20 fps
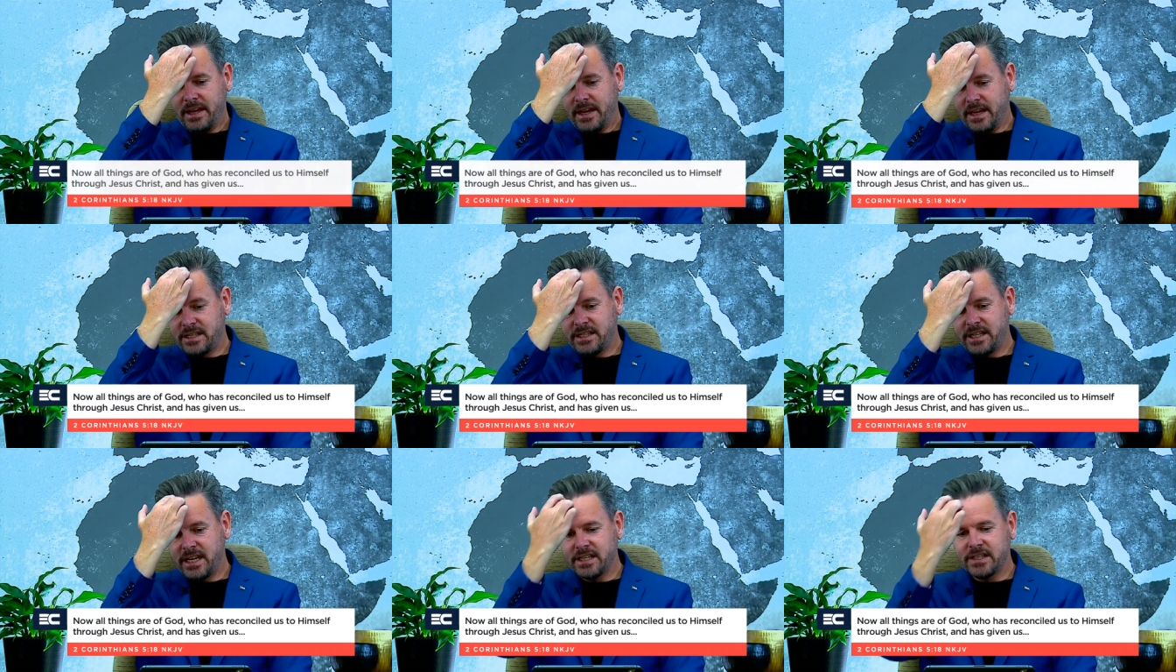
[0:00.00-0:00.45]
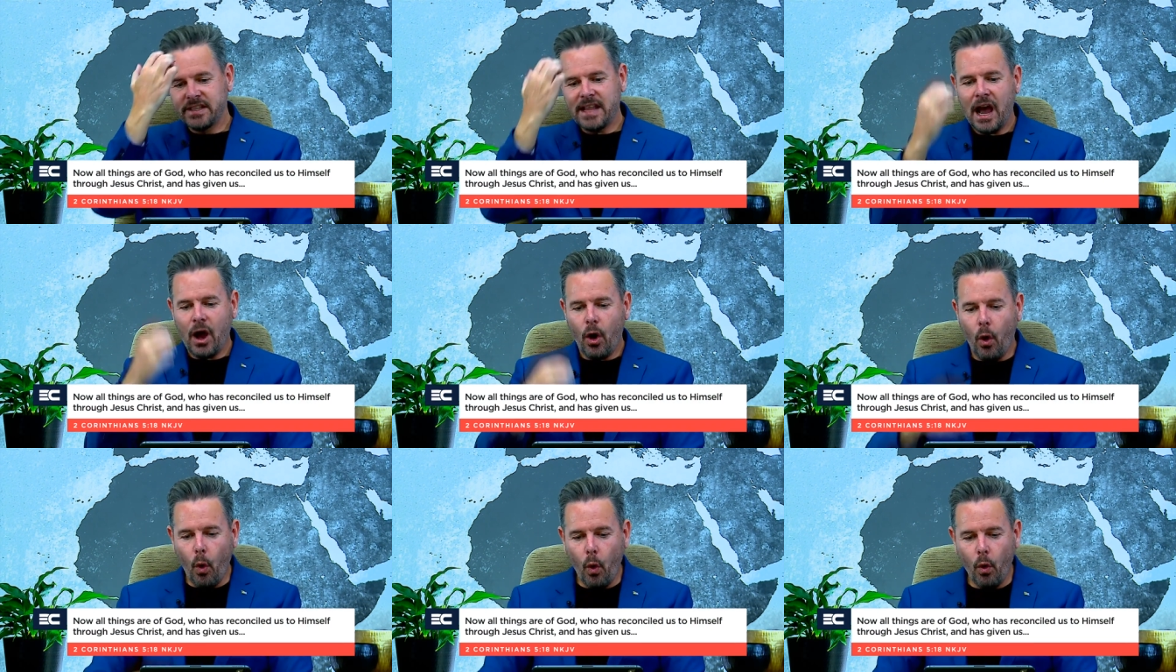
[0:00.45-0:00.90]
It says,
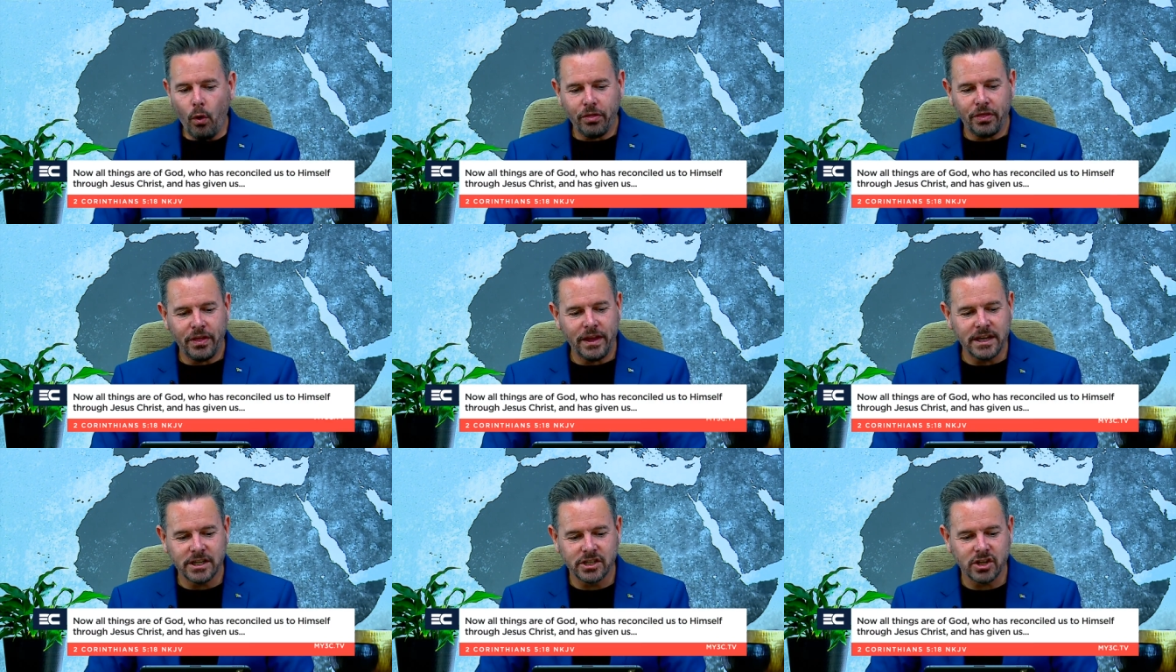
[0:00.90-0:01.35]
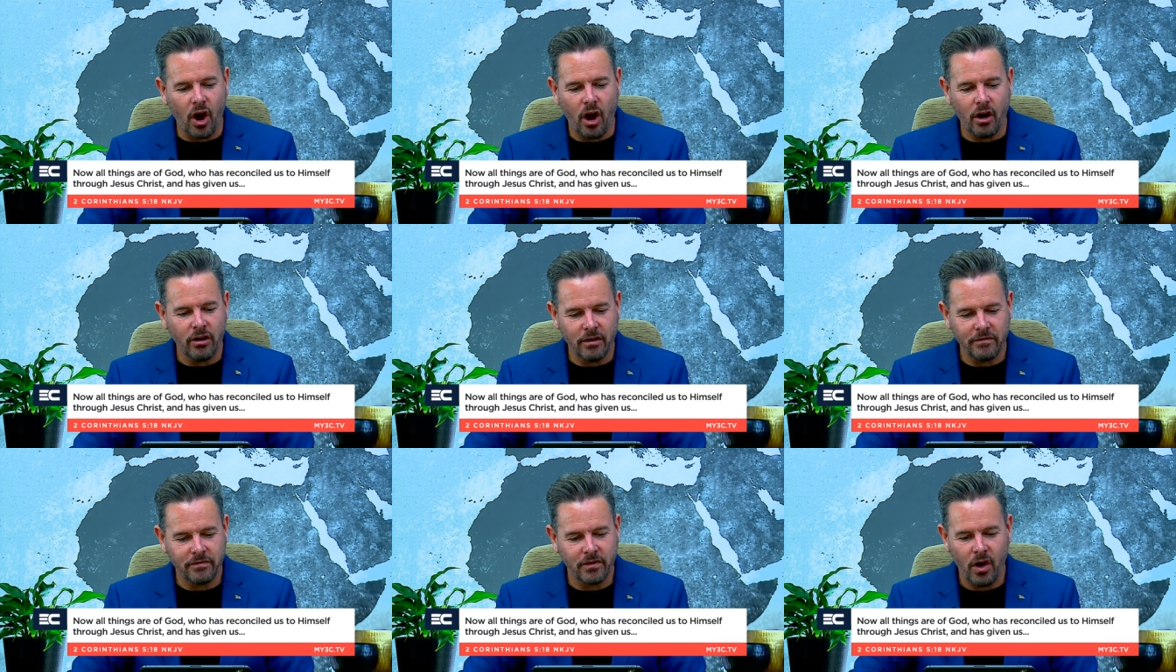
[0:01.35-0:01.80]
Now all things
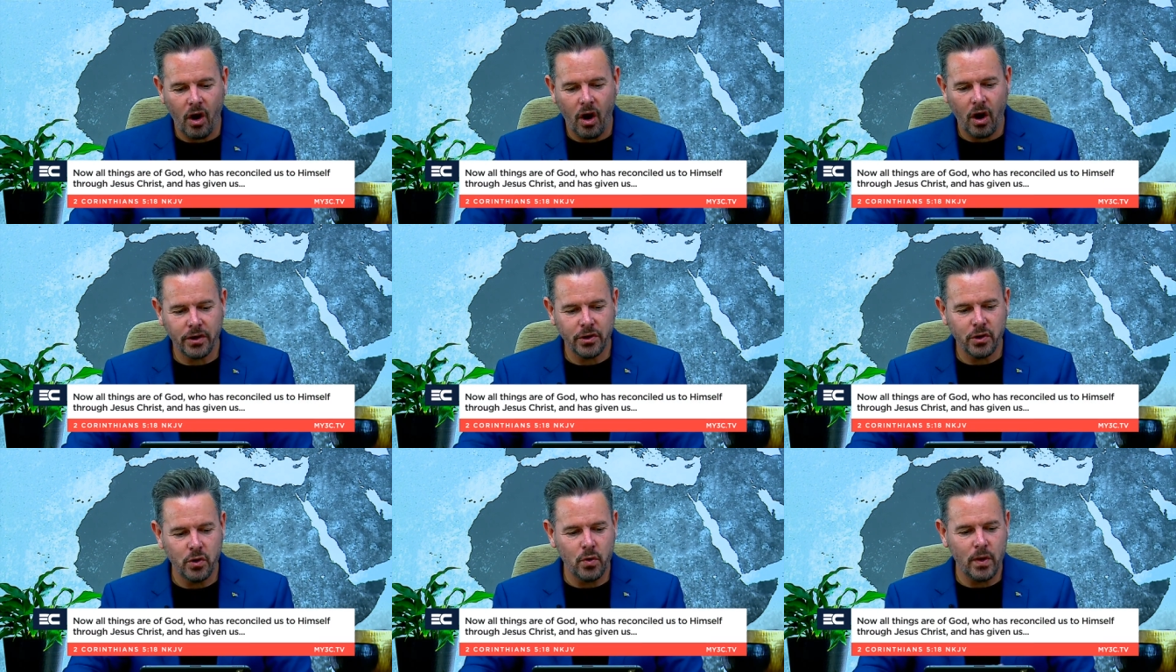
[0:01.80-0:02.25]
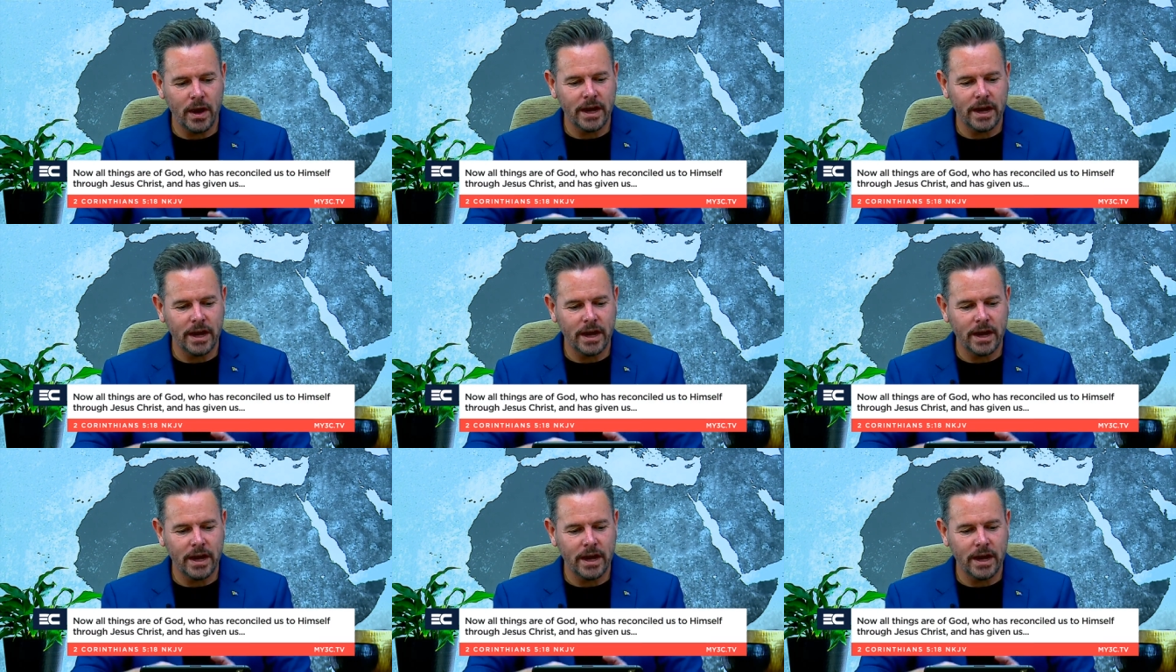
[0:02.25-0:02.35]
are of God who